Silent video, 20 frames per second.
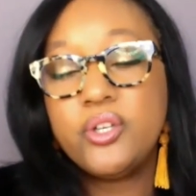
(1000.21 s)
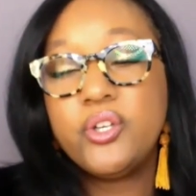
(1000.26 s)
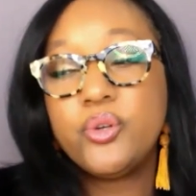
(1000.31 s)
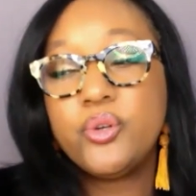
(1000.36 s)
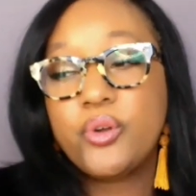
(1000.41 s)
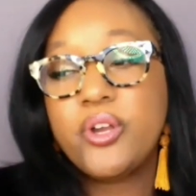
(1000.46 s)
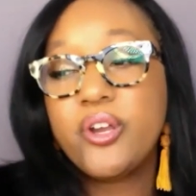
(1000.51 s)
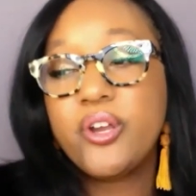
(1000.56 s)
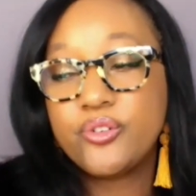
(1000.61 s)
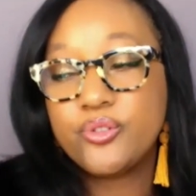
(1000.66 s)
your
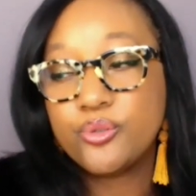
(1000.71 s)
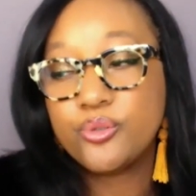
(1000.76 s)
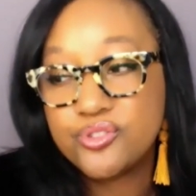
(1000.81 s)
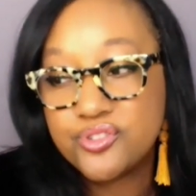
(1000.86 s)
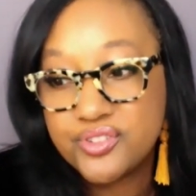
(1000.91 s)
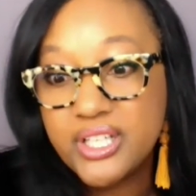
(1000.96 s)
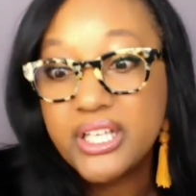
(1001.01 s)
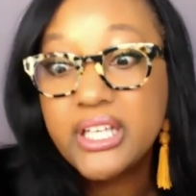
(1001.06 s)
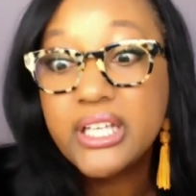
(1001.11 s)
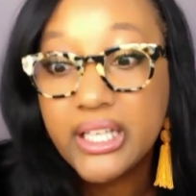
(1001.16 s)

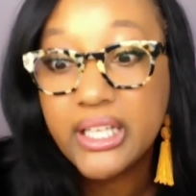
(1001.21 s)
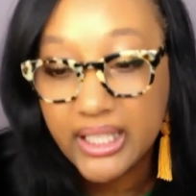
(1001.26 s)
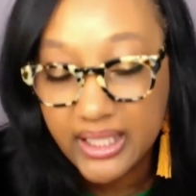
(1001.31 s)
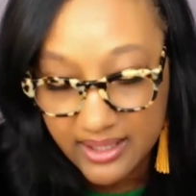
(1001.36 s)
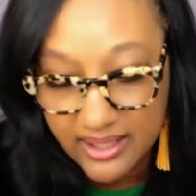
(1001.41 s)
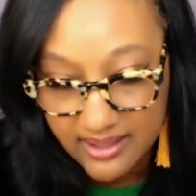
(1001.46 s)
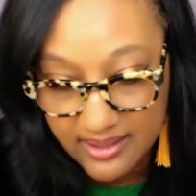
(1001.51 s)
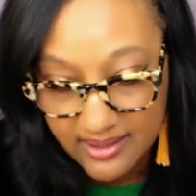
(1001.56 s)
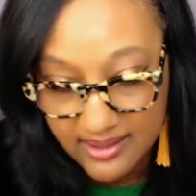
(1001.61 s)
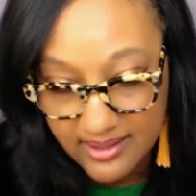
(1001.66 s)
character's
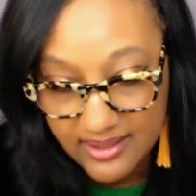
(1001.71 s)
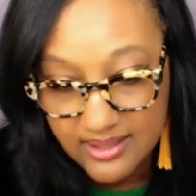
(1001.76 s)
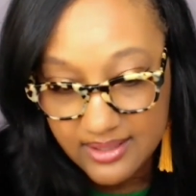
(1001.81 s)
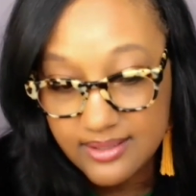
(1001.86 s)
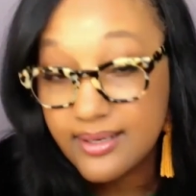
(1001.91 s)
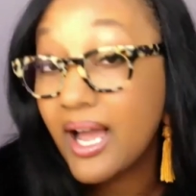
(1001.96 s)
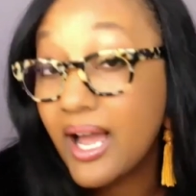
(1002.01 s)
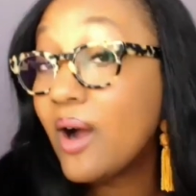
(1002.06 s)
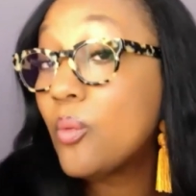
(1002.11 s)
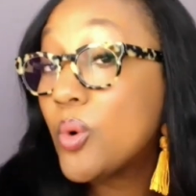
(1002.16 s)
thinking,
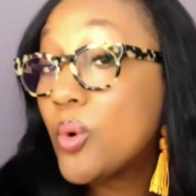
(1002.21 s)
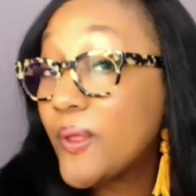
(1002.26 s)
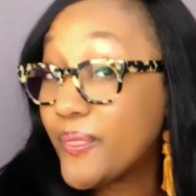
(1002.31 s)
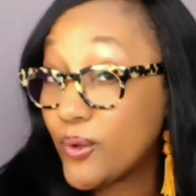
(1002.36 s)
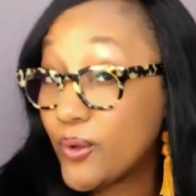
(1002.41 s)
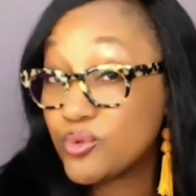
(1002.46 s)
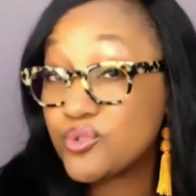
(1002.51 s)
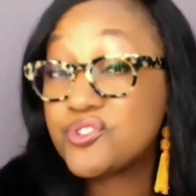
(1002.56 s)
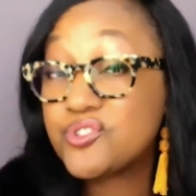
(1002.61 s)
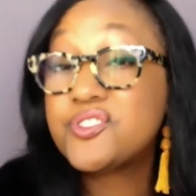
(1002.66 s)
not what
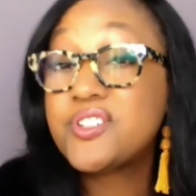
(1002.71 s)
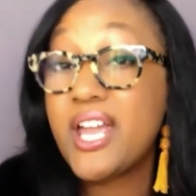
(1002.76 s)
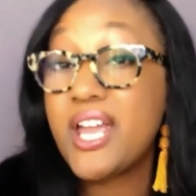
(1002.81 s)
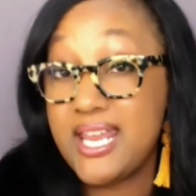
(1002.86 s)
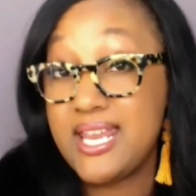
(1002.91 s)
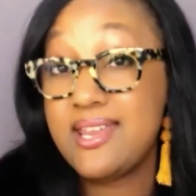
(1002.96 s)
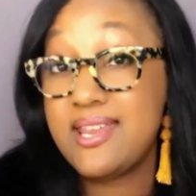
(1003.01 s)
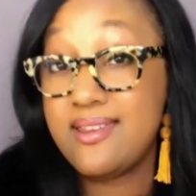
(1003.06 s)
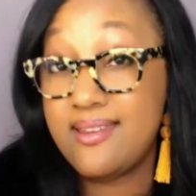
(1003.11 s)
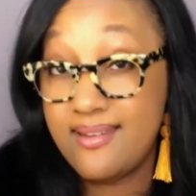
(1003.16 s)
they're
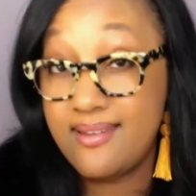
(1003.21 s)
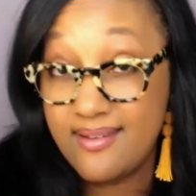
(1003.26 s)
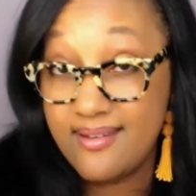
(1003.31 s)
saying.